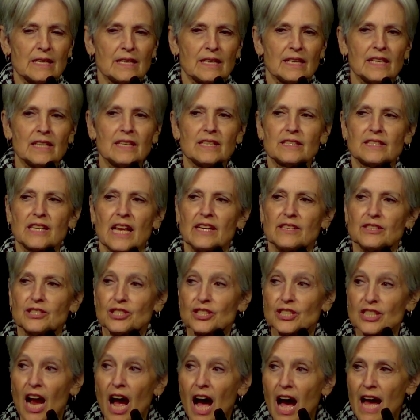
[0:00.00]
It is a
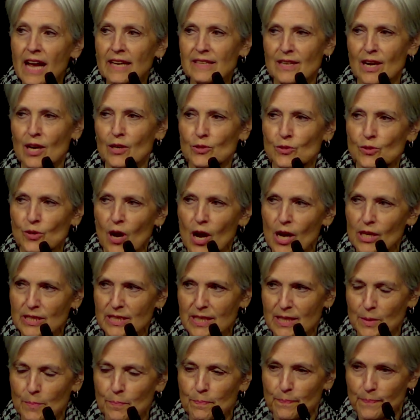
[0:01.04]
shot across the
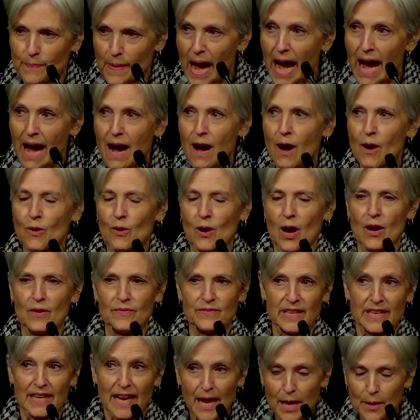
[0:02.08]
bow of
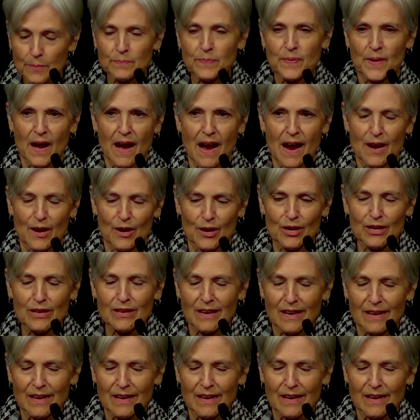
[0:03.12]
the empire,